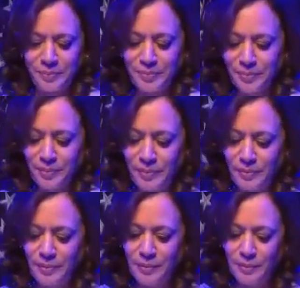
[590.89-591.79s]

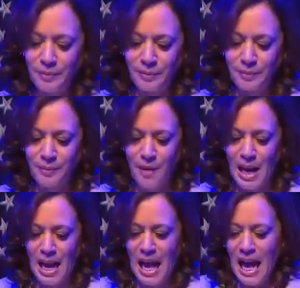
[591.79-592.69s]
No one is speaking in this clip.